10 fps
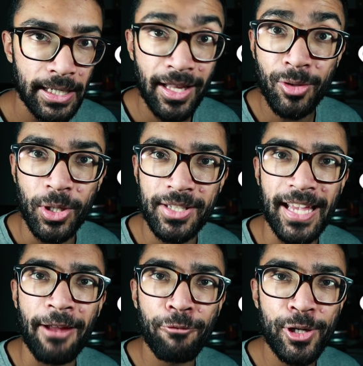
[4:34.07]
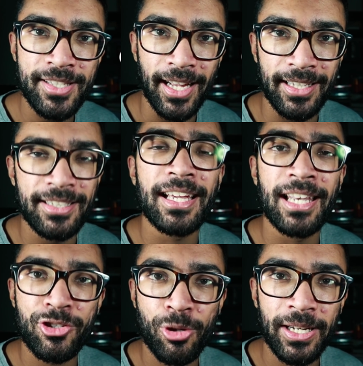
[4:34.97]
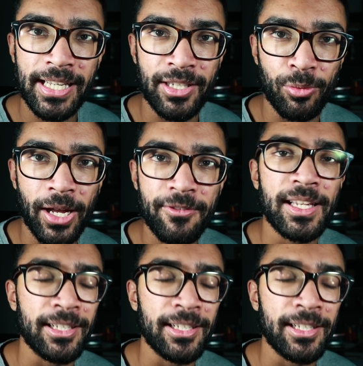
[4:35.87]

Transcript: In other words, every second, electromagnetic waves,